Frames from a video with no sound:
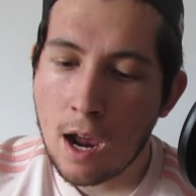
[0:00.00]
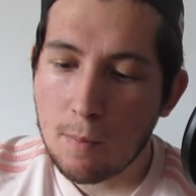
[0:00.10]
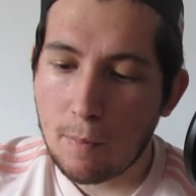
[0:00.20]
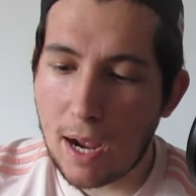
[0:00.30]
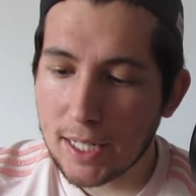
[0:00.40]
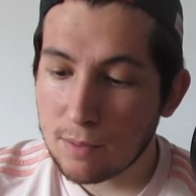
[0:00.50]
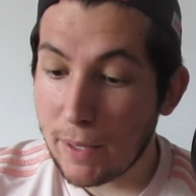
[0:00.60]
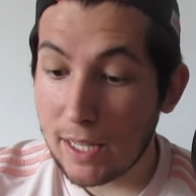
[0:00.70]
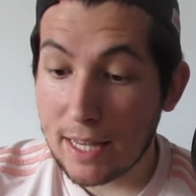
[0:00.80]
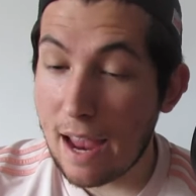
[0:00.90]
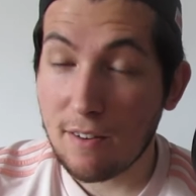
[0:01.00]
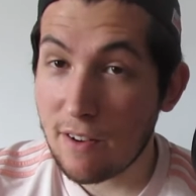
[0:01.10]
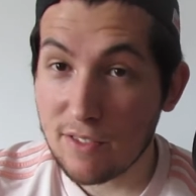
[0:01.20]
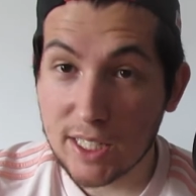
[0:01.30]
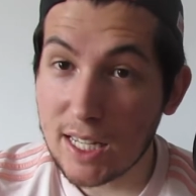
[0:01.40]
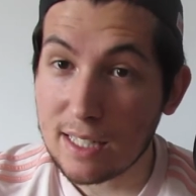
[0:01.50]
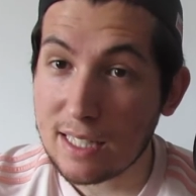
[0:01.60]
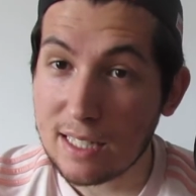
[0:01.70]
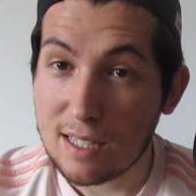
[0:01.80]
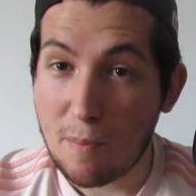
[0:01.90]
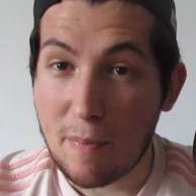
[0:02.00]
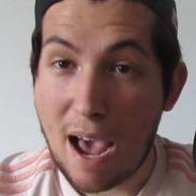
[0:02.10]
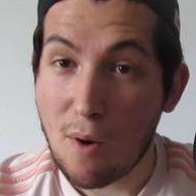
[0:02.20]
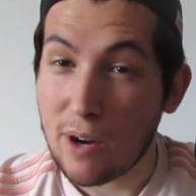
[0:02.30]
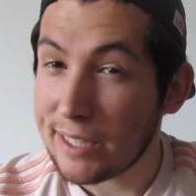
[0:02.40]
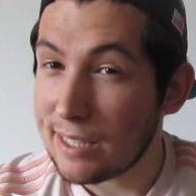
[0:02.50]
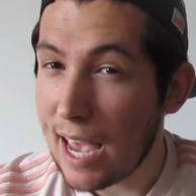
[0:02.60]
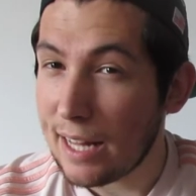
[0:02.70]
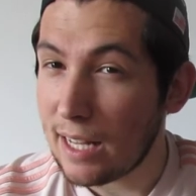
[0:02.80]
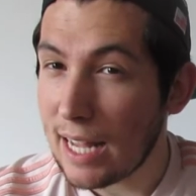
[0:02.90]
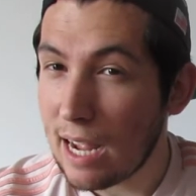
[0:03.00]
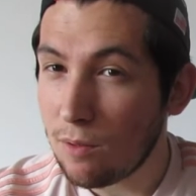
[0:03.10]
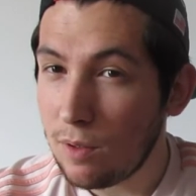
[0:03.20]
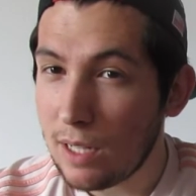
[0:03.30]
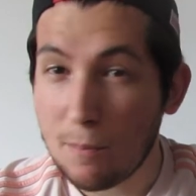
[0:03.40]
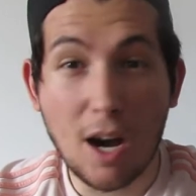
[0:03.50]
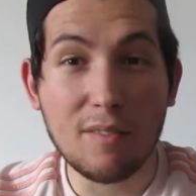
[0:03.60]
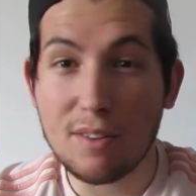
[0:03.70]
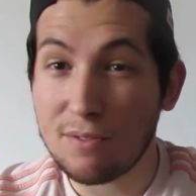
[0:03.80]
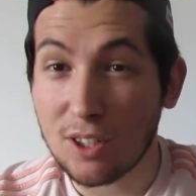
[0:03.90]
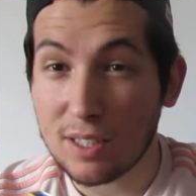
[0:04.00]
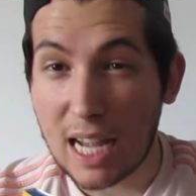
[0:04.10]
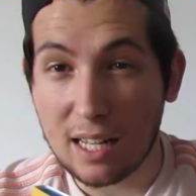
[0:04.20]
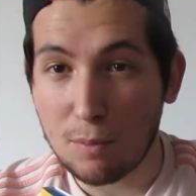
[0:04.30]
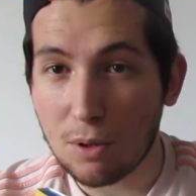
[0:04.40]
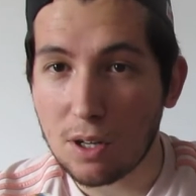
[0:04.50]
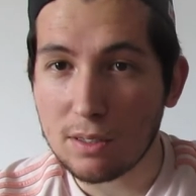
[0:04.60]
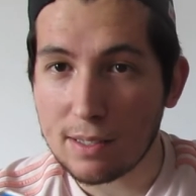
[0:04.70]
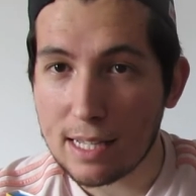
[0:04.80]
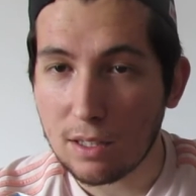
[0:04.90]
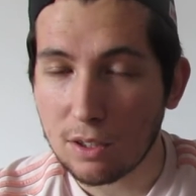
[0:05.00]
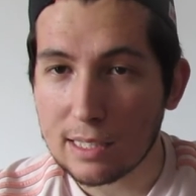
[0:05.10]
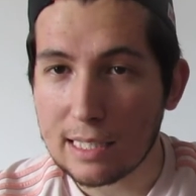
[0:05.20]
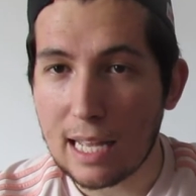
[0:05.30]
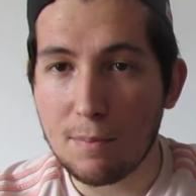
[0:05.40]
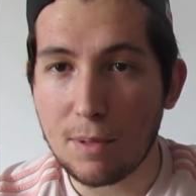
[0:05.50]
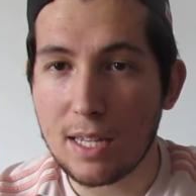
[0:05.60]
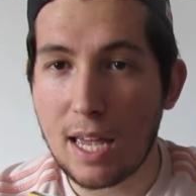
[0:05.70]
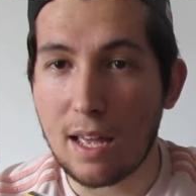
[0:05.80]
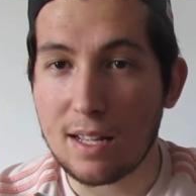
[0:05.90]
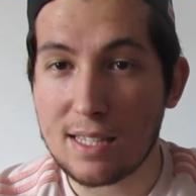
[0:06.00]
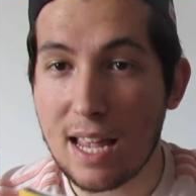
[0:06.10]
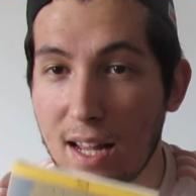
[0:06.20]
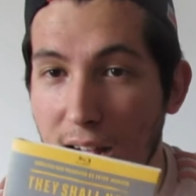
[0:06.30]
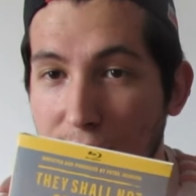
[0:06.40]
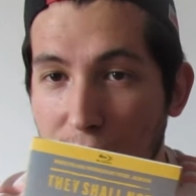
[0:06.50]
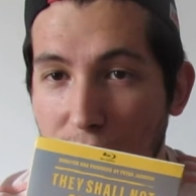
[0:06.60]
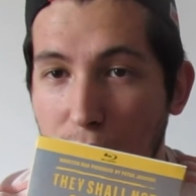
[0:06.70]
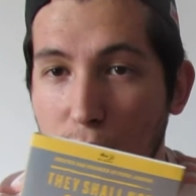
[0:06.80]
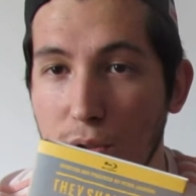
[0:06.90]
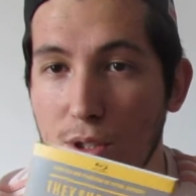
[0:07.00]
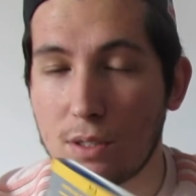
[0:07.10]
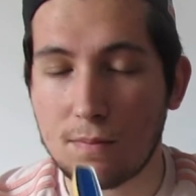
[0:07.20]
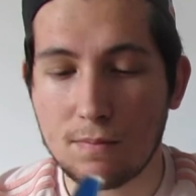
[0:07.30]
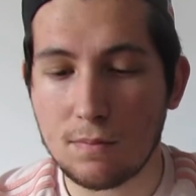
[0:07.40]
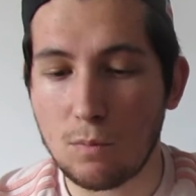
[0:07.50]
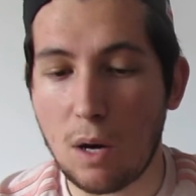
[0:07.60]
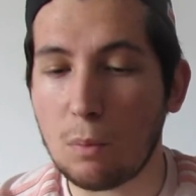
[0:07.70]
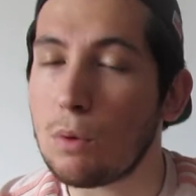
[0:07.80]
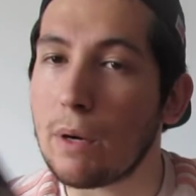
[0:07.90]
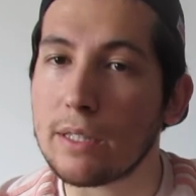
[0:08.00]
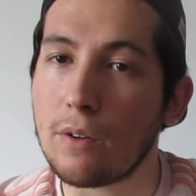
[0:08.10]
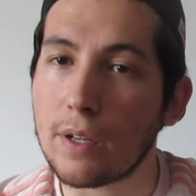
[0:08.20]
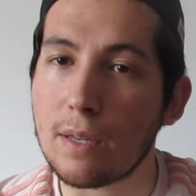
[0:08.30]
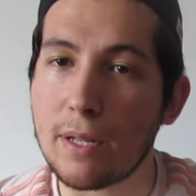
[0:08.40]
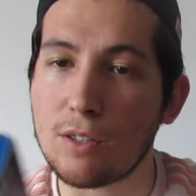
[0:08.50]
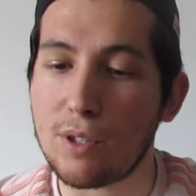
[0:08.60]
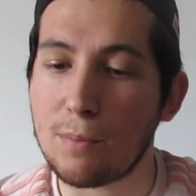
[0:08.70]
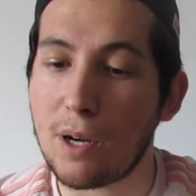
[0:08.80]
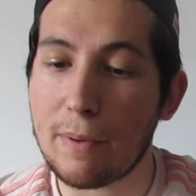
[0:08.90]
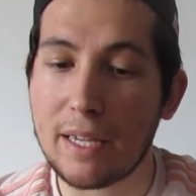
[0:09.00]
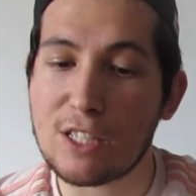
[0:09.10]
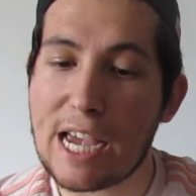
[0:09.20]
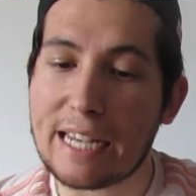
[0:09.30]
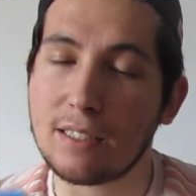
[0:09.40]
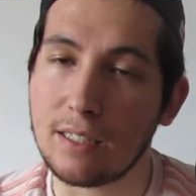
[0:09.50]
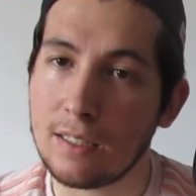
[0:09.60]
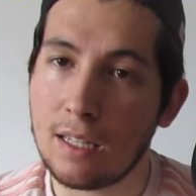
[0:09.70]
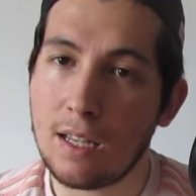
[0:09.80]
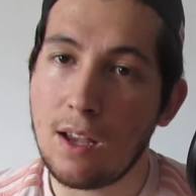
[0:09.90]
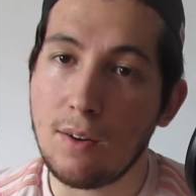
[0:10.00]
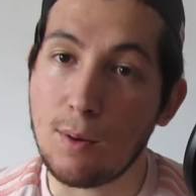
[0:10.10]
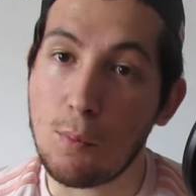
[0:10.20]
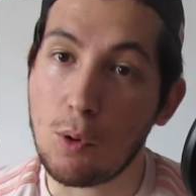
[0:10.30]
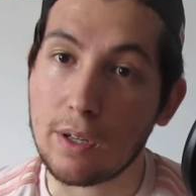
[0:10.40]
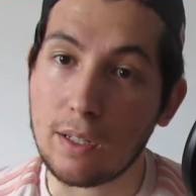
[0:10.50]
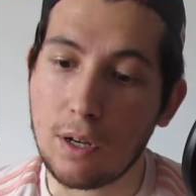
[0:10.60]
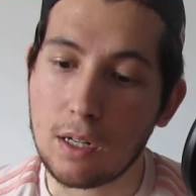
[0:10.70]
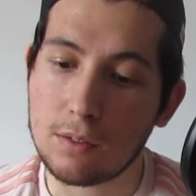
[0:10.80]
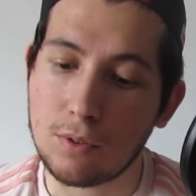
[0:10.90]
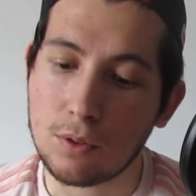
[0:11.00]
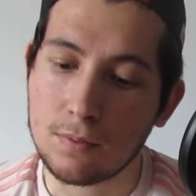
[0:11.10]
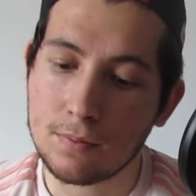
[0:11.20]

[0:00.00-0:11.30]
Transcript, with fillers: but it's been there ever since. It's about a tenner now. It might have even gone down in price. I didn't look today, but yeah, a tenner for a gorgeous World War One documentary by Peter Jackson. What more can you ask for?